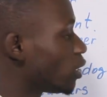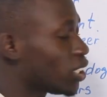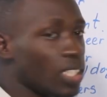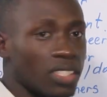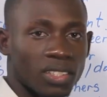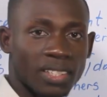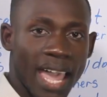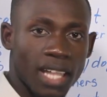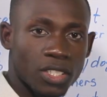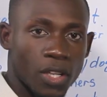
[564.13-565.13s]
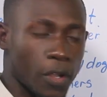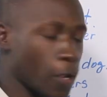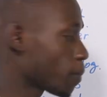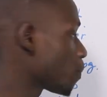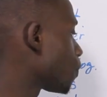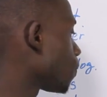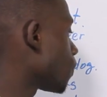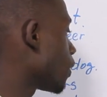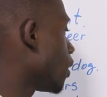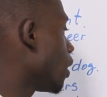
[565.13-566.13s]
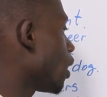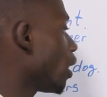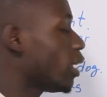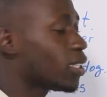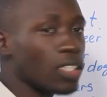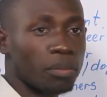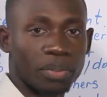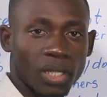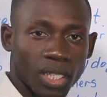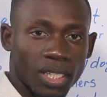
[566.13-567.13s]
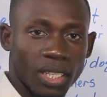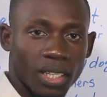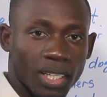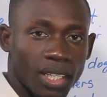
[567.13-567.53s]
She's a doctor. It's a book.